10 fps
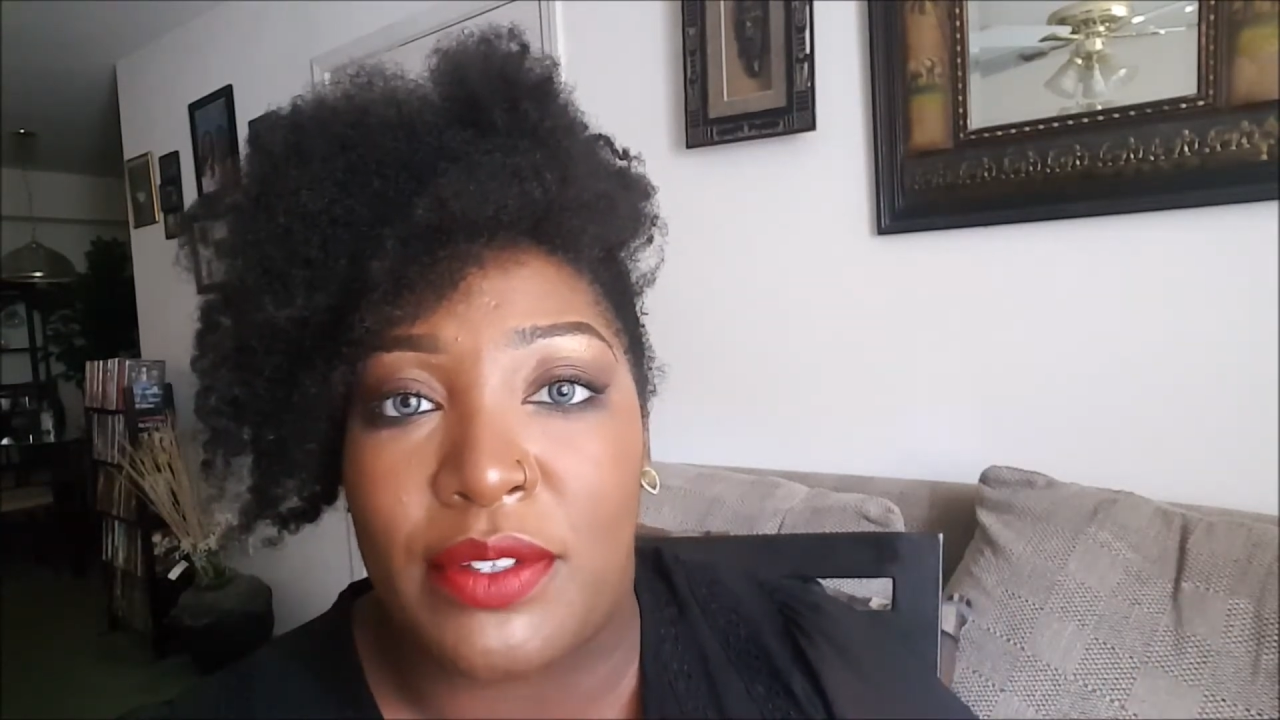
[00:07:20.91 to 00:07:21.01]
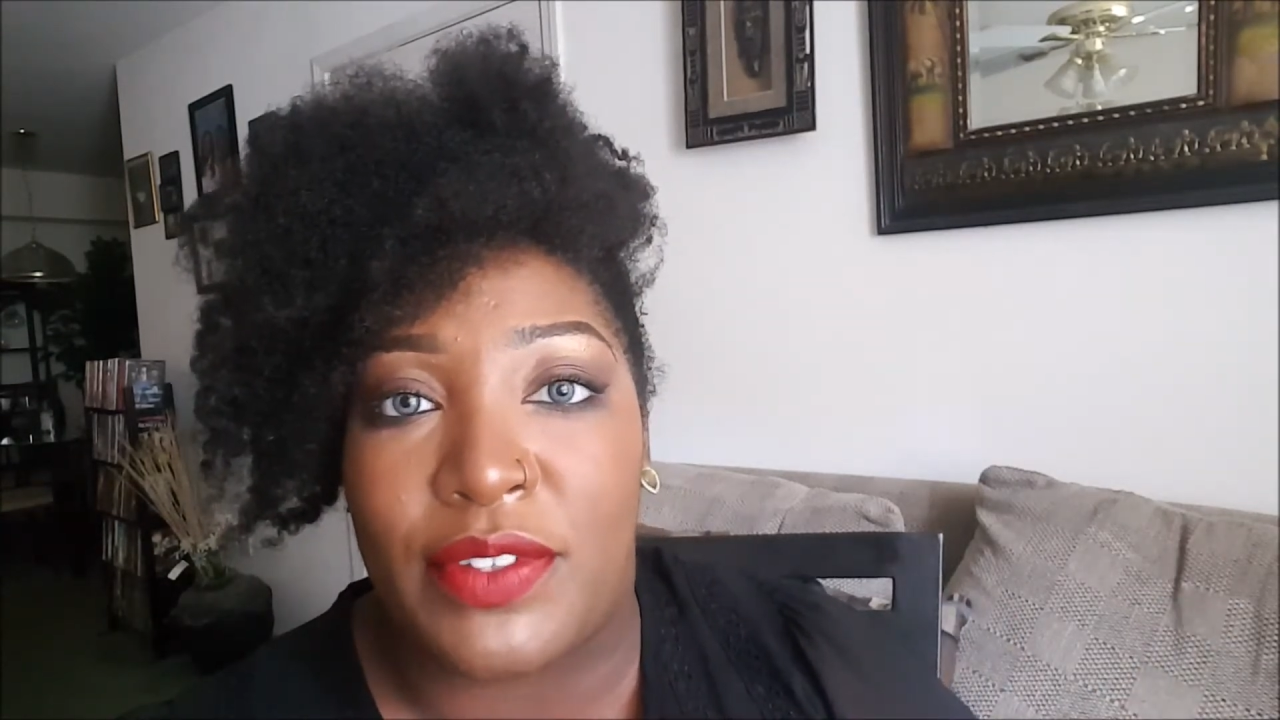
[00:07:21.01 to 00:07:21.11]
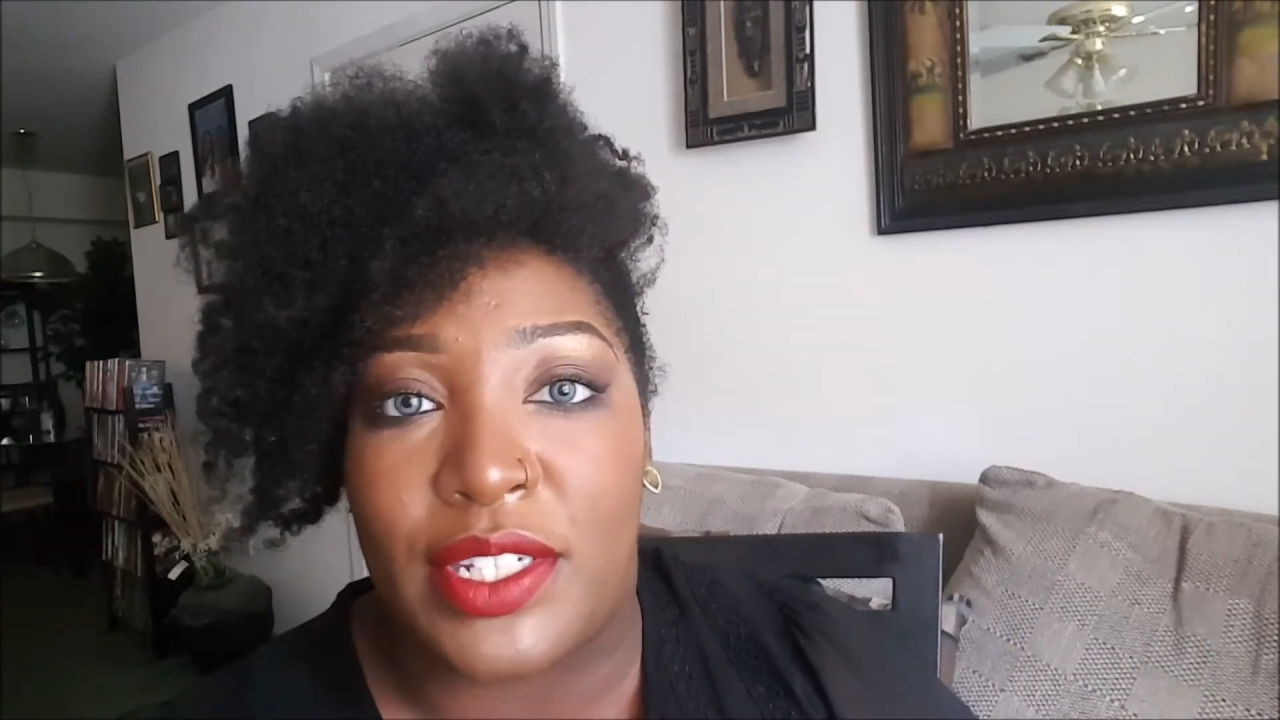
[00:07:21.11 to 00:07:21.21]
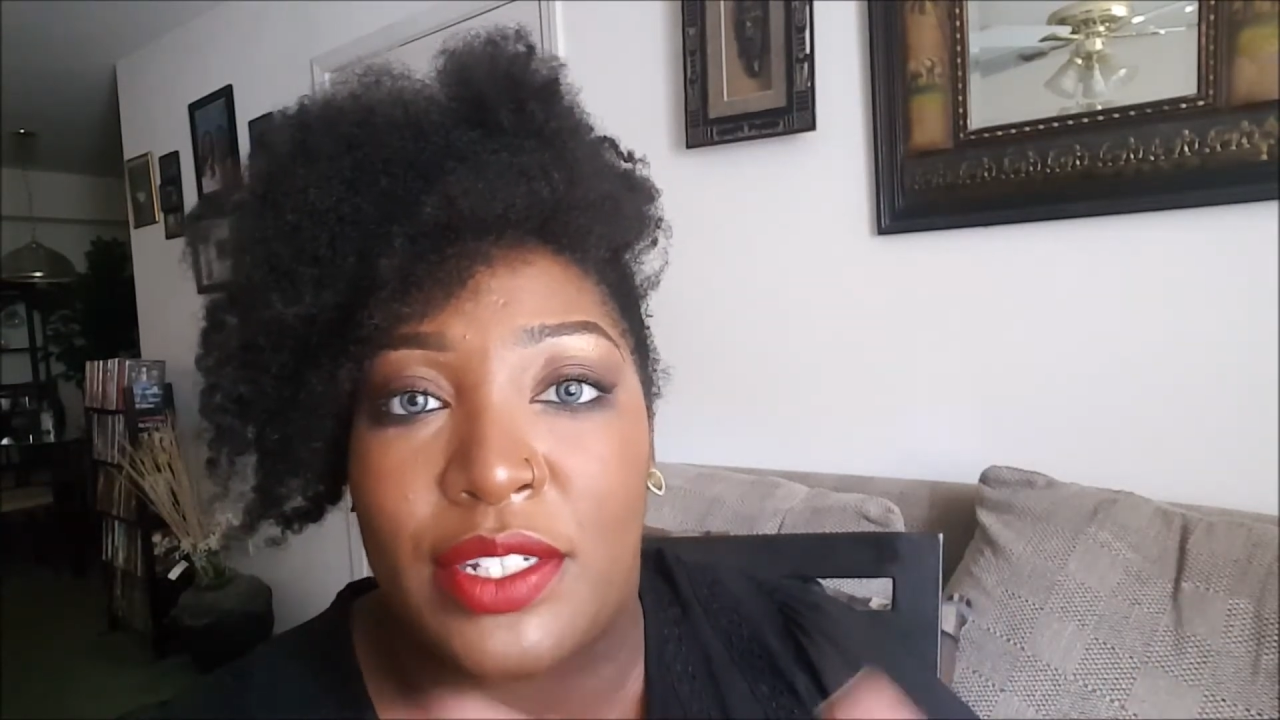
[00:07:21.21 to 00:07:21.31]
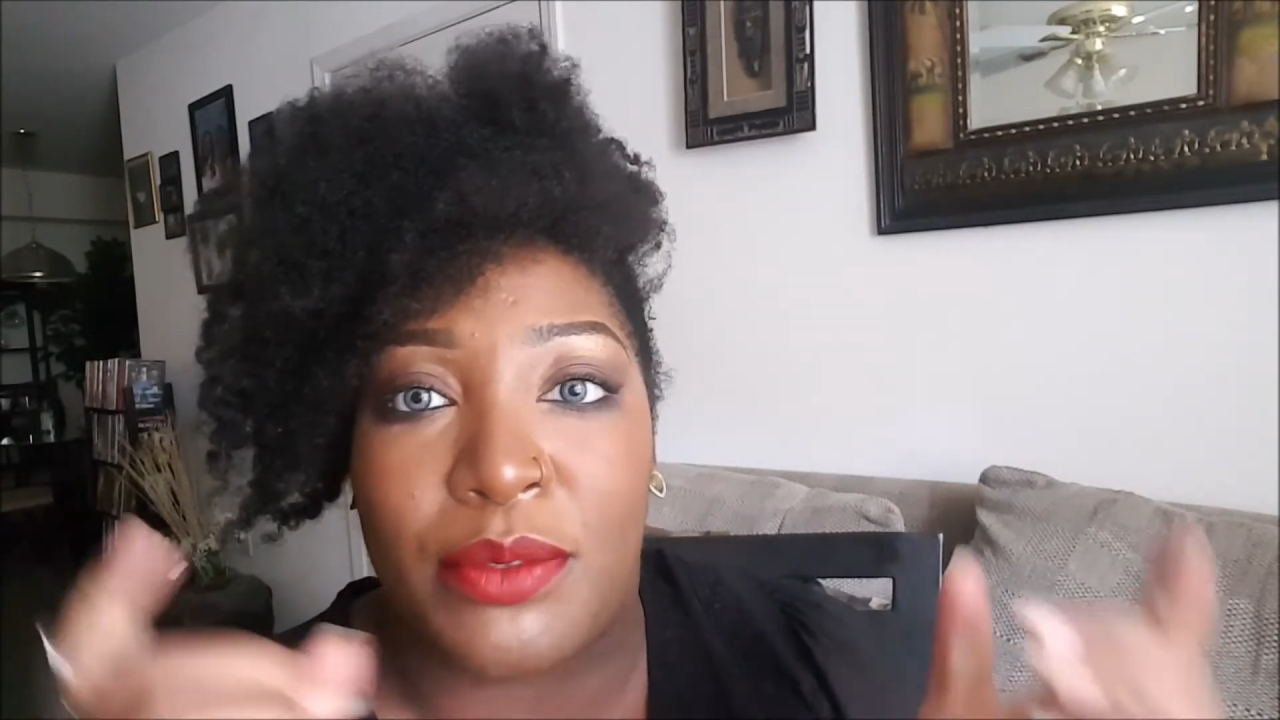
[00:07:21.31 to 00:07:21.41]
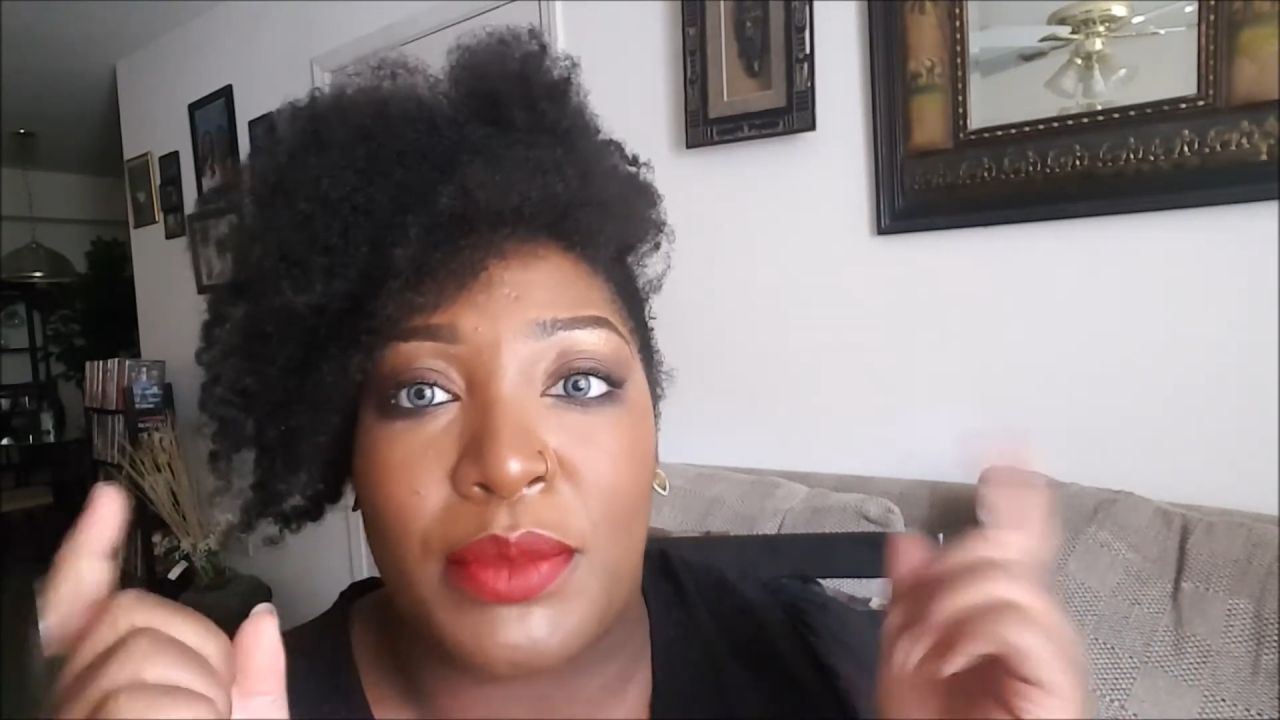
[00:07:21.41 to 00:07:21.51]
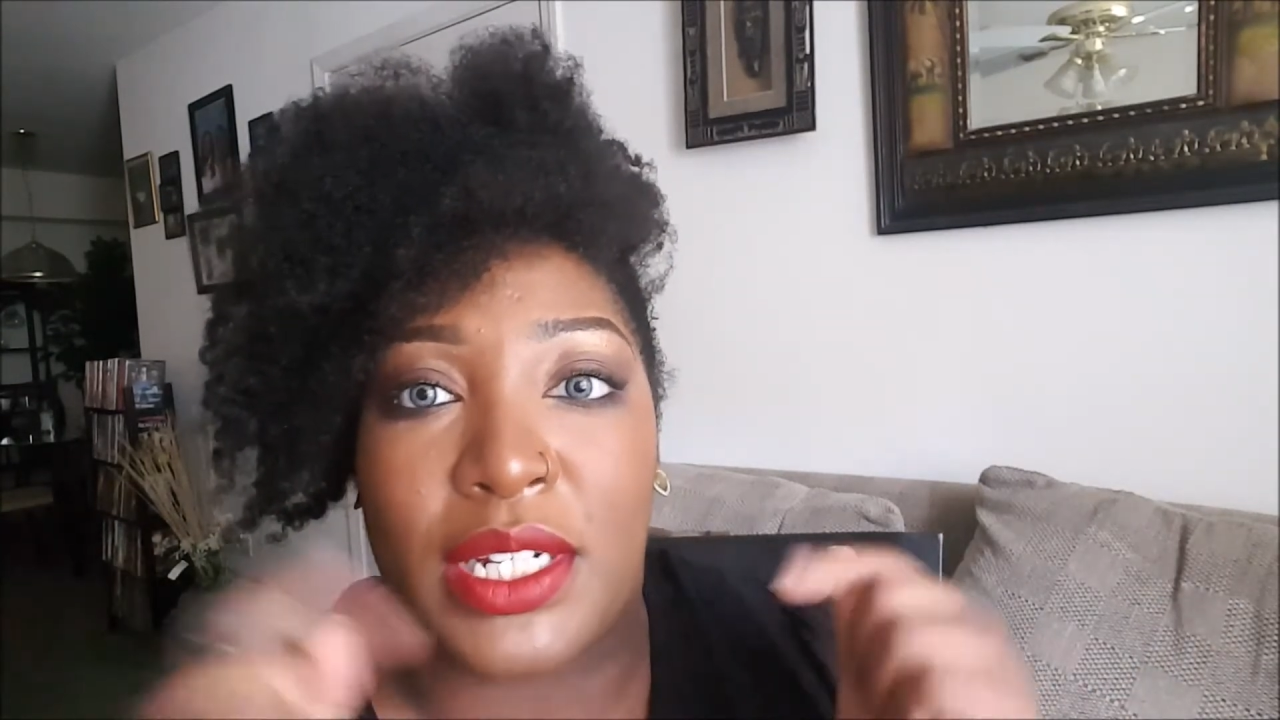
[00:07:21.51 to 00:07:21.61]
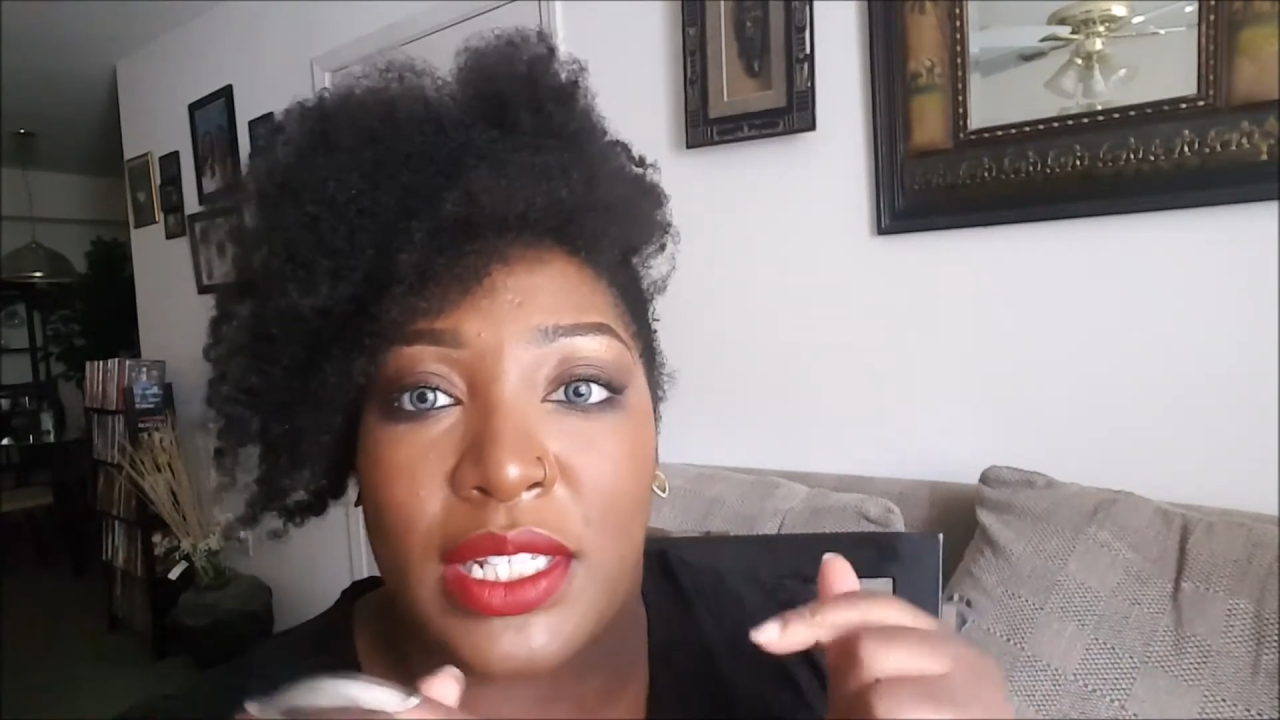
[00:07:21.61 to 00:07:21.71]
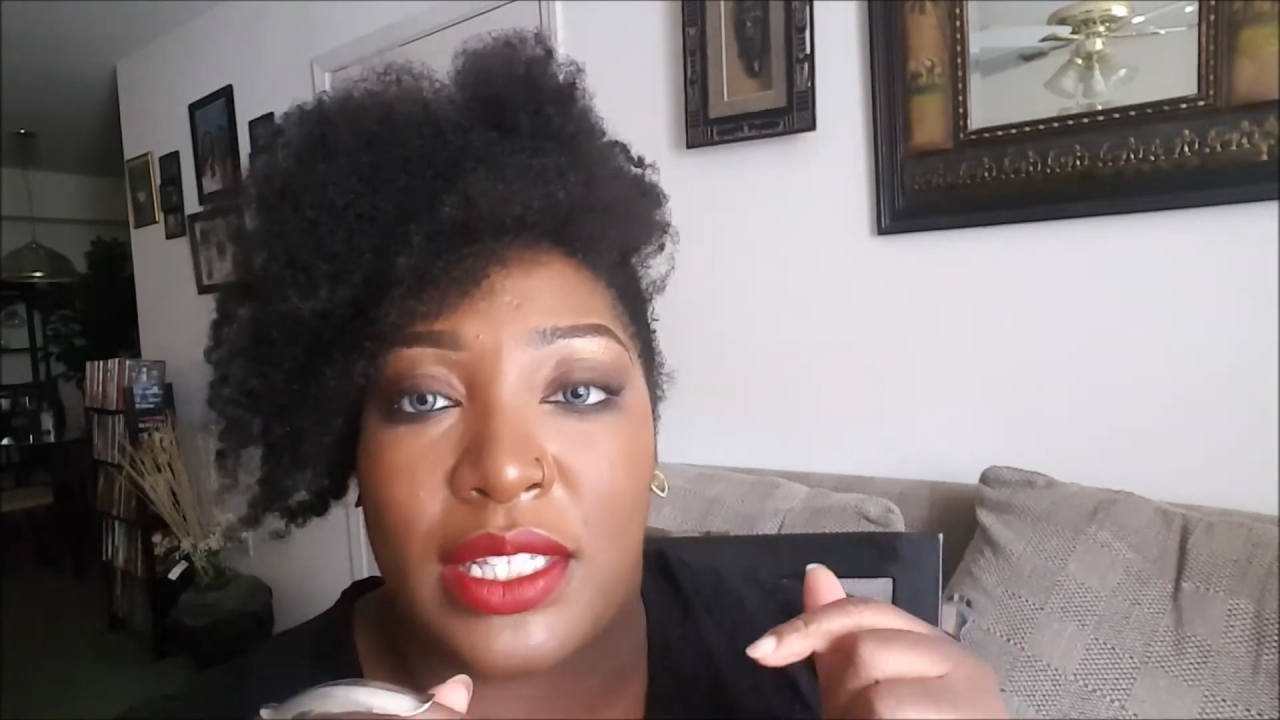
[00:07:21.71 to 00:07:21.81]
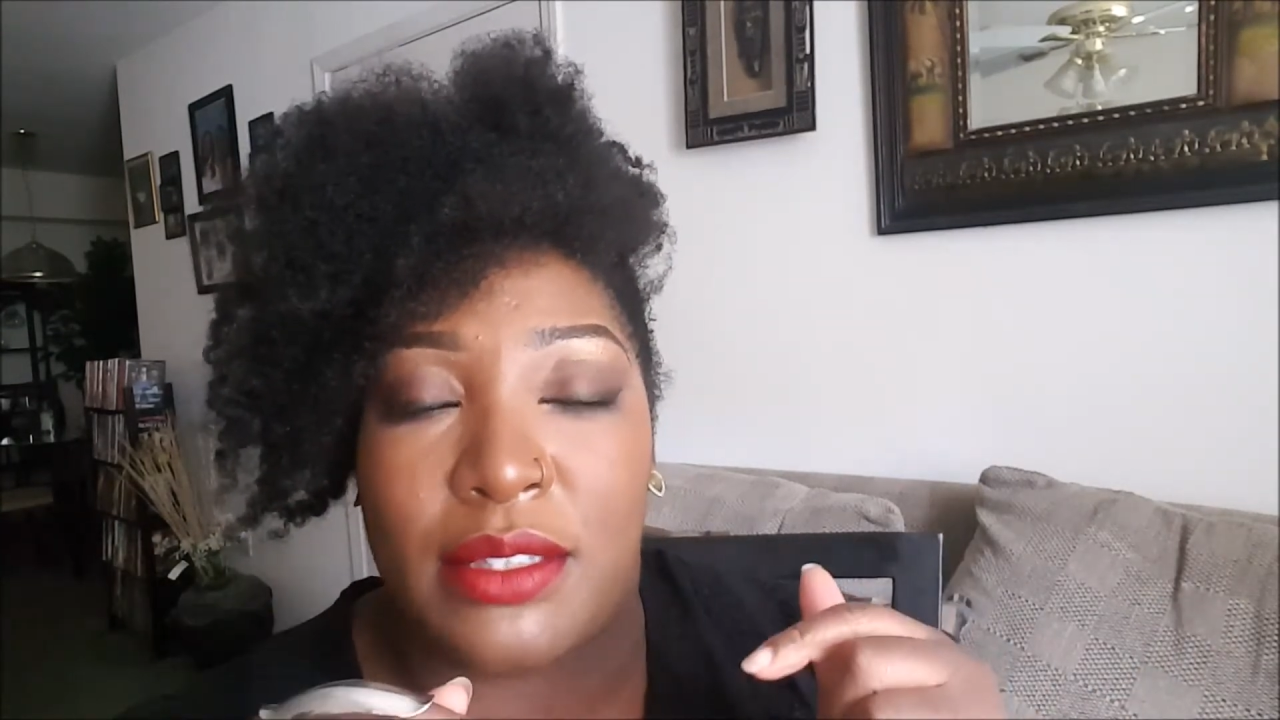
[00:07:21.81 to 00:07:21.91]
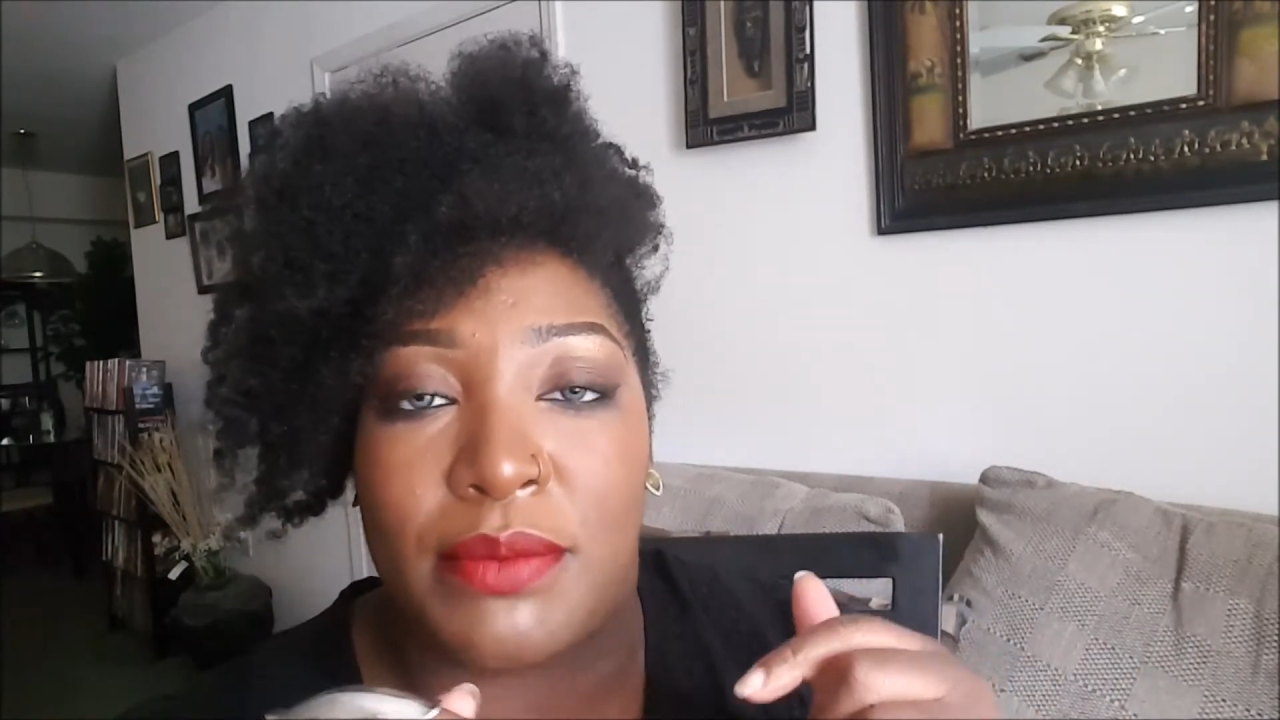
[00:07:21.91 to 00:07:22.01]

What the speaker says: If I do, I'm gonna link